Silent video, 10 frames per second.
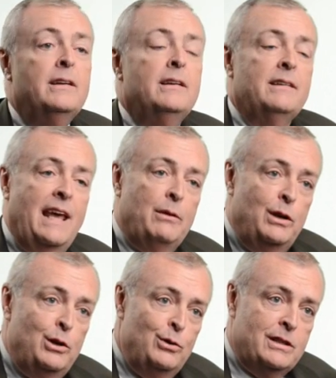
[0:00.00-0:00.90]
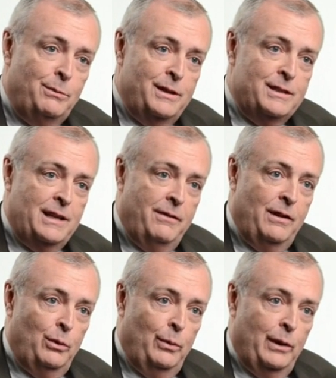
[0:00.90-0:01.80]
can we do some of the stuff
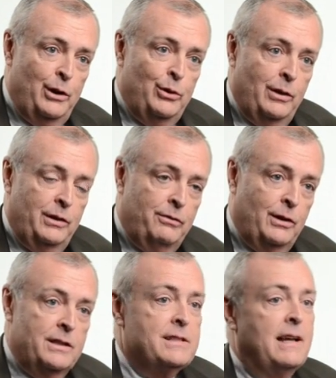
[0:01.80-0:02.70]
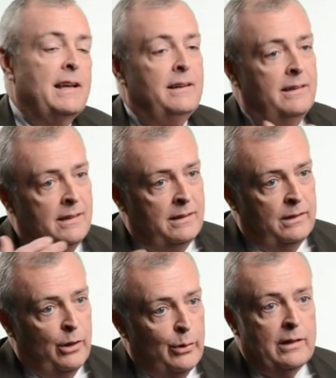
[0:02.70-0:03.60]
that we want to do on the front side,
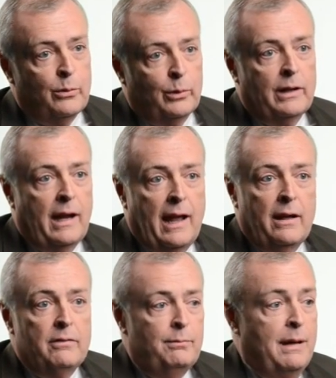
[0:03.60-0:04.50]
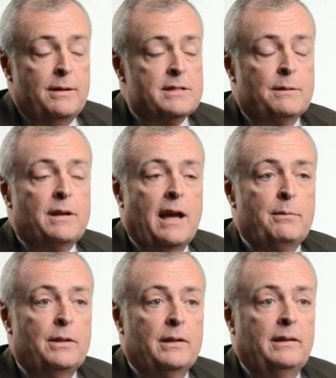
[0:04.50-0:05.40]
knowing that we're going to have maybe
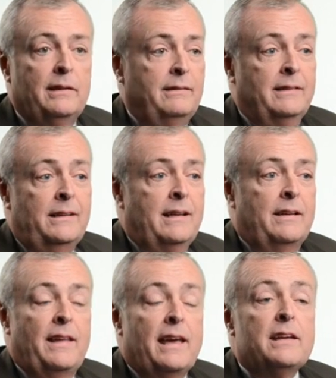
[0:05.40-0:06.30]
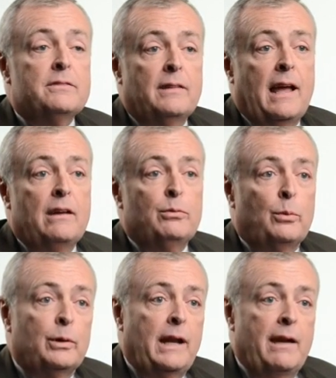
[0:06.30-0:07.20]
sometime at the end of life when
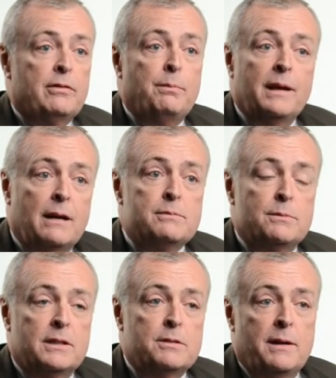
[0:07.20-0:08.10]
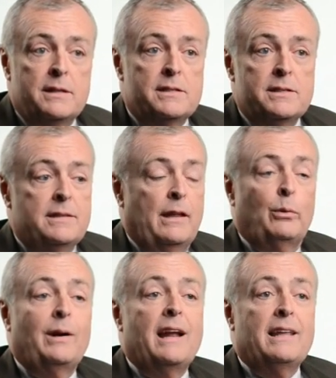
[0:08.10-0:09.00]
we're going to have to pick up some expenses that we're not